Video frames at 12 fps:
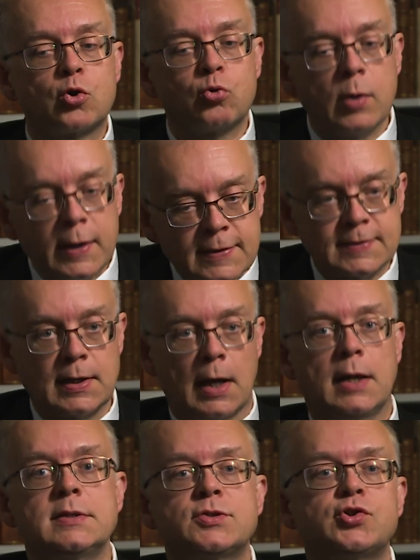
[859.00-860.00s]

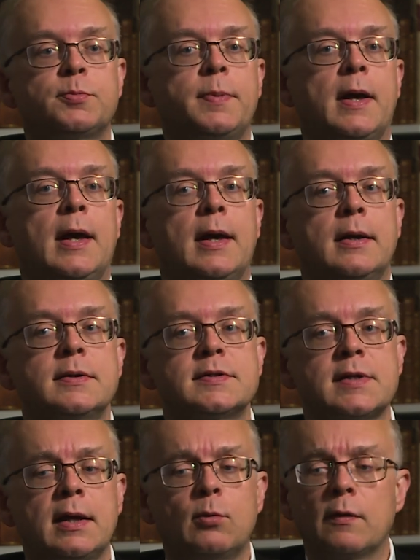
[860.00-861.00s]
criticized Japan,
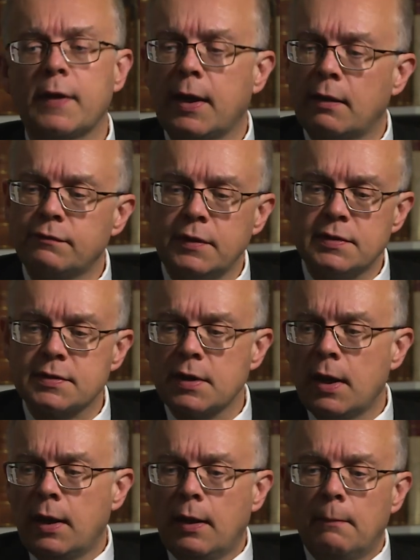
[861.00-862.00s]
saying, well, they have
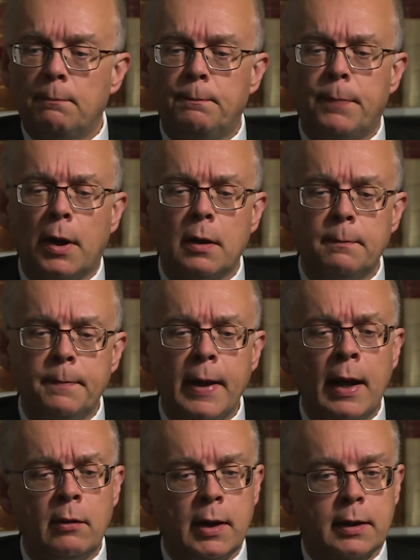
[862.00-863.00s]
these
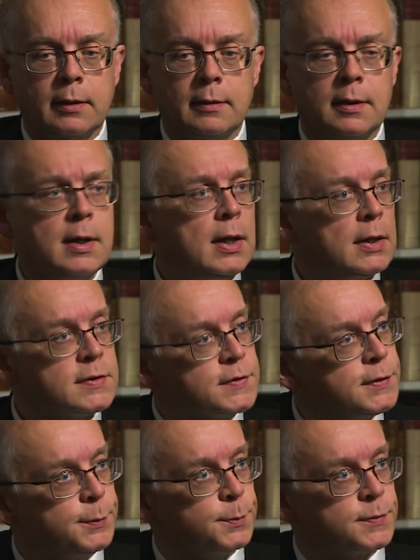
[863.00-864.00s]
barbaric
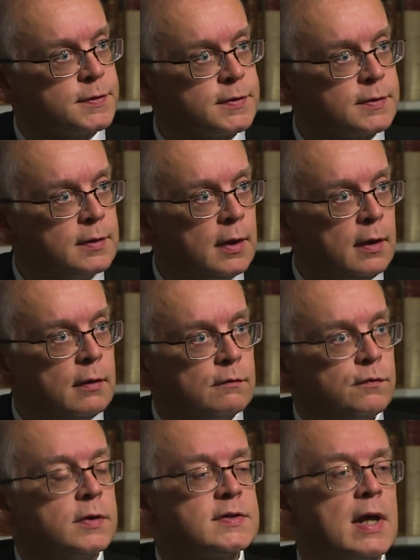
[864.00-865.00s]
customs.
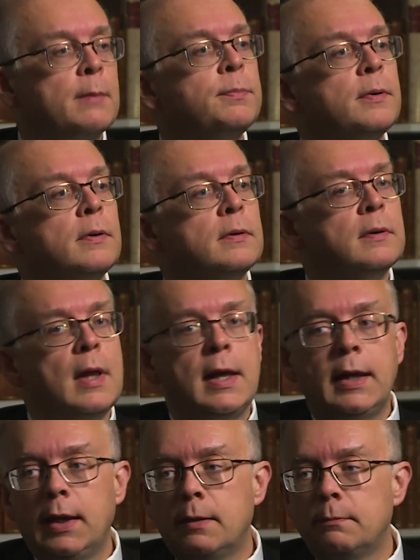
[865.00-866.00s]
For example,
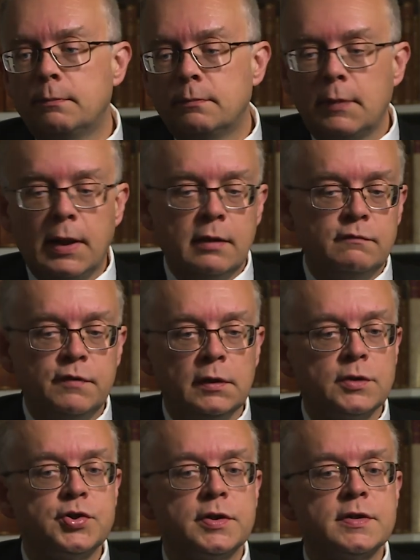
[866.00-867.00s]
in, in
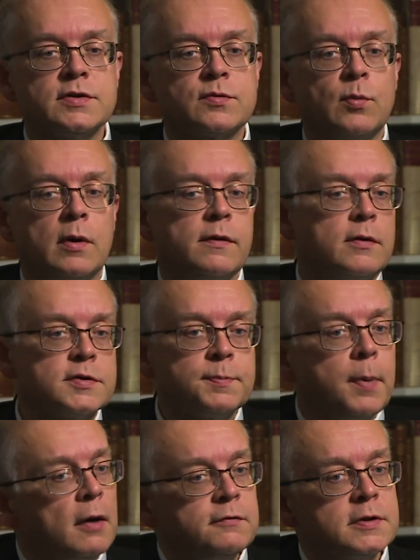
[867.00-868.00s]
villages where there's
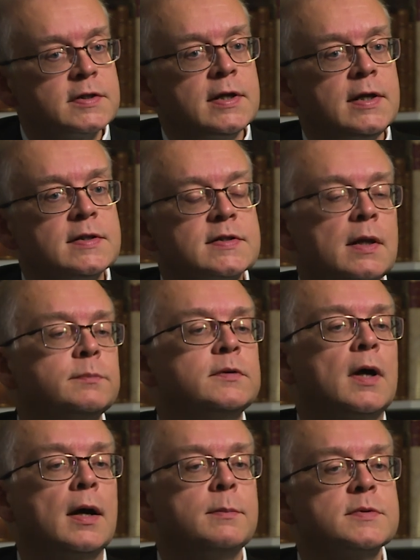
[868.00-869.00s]
poverty,
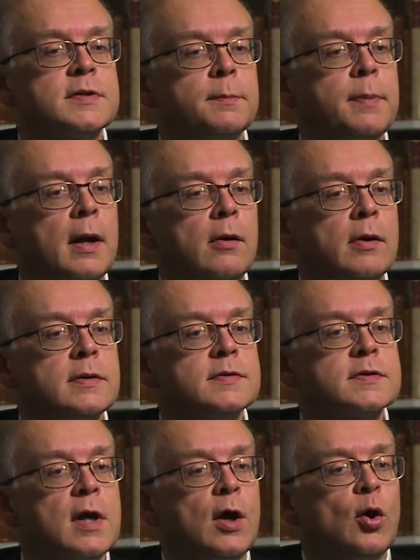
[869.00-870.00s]
sometimes the
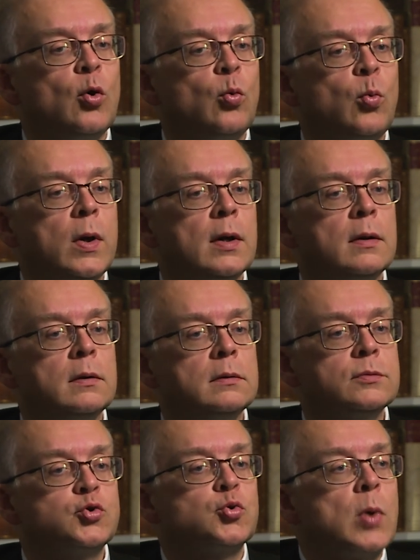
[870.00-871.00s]
parents
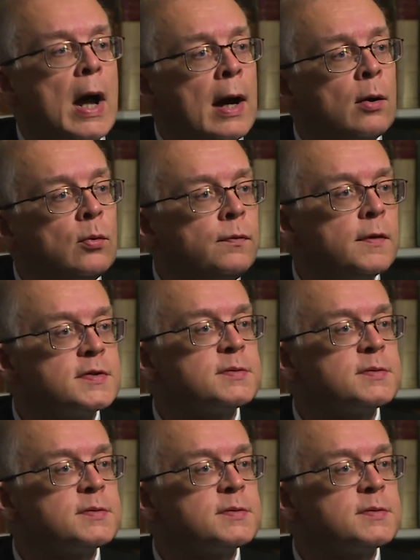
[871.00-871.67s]
will drown the